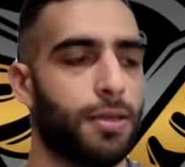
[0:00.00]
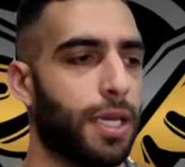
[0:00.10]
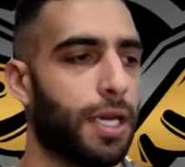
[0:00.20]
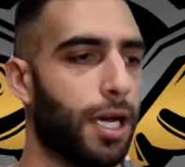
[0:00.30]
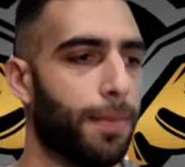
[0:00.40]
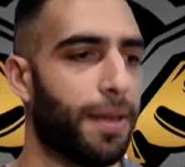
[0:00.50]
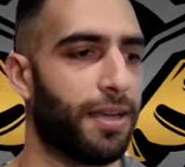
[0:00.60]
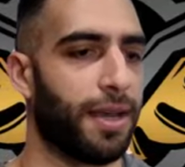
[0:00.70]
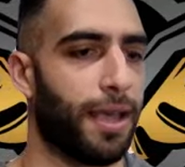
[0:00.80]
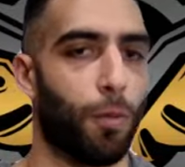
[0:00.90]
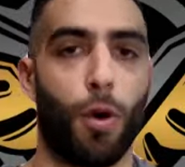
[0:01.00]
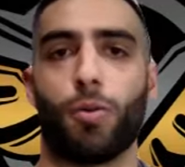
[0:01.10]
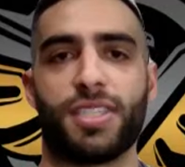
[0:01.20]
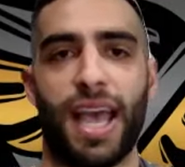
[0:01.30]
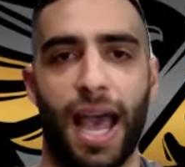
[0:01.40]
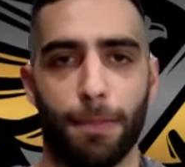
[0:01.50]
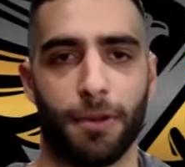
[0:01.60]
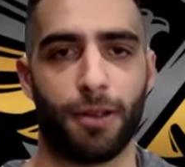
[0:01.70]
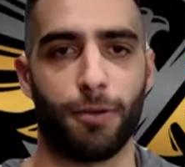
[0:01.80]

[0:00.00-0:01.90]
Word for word: um, and and what was happening.